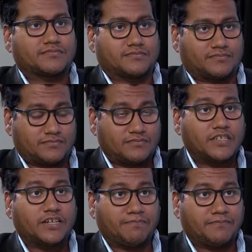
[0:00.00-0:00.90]

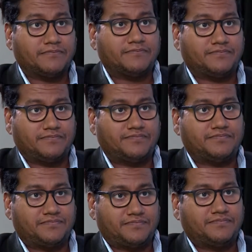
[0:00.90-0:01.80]
radiation, about food,
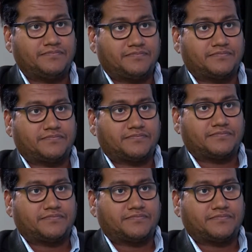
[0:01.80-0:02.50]
about